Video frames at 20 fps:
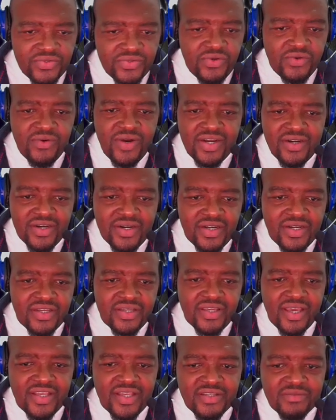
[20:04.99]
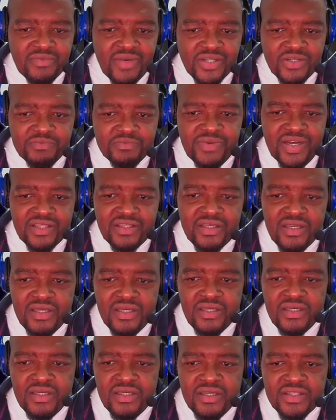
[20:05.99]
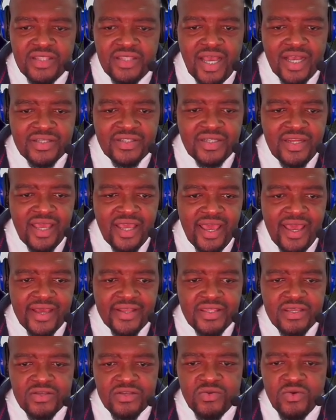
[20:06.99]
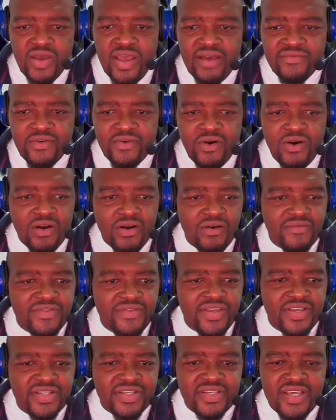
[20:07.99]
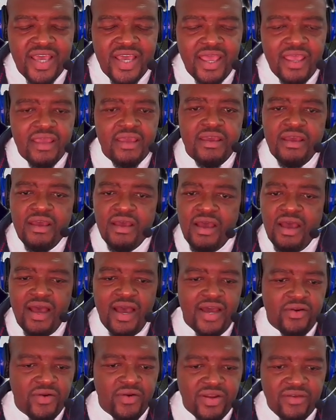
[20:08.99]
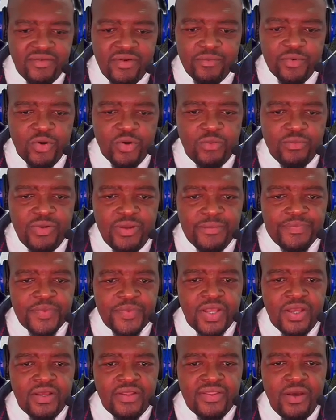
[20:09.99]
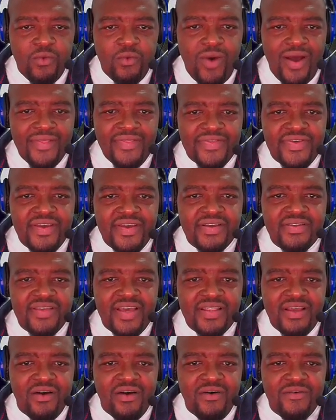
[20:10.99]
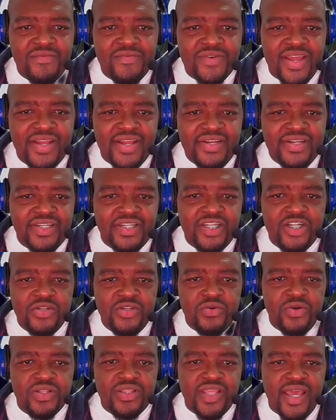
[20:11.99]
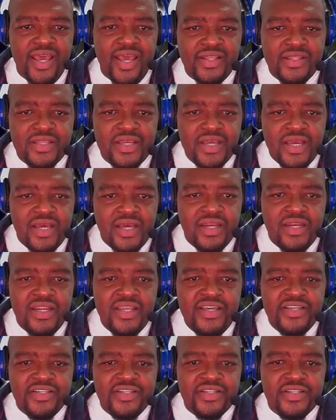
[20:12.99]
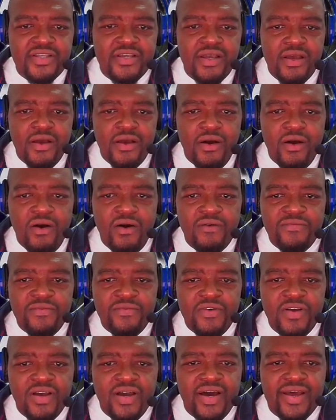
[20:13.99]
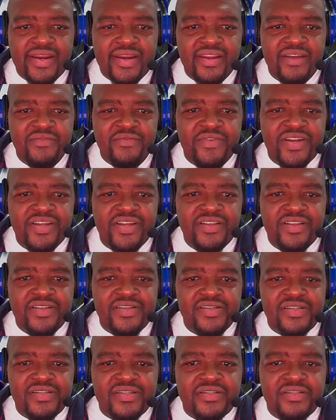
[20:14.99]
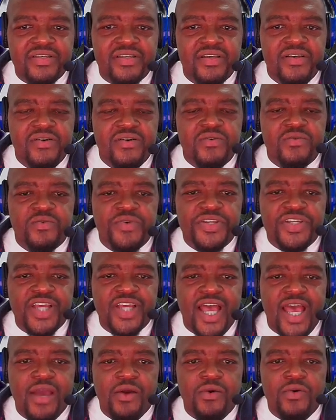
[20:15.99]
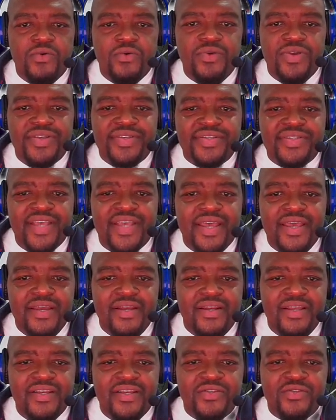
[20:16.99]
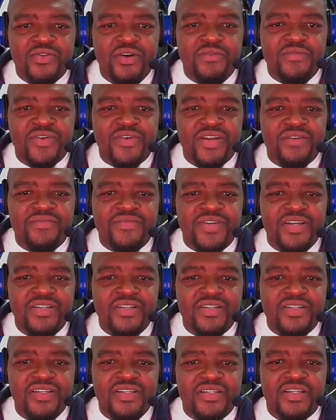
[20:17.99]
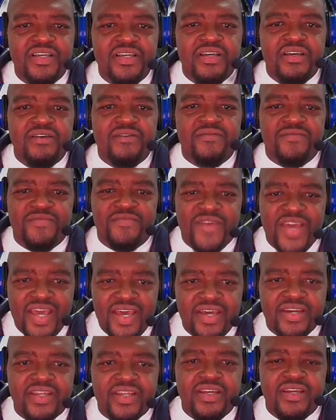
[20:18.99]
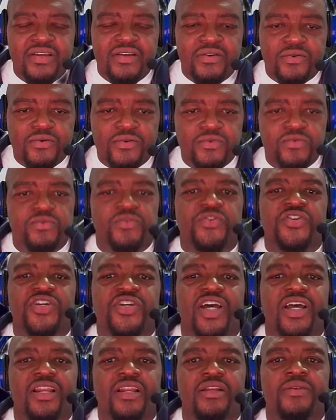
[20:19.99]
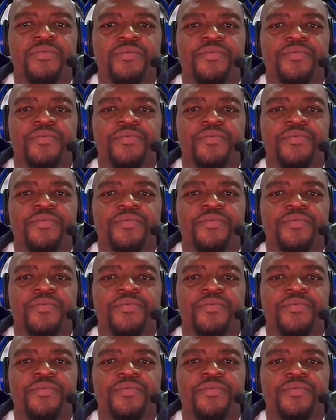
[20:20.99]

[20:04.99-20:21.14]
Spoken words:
No one really cares much, but it doesn't hurt to have all of this here. I don't have a problem. The one thing that our friend did not add, list of references. which I always say, list of references, very crucial.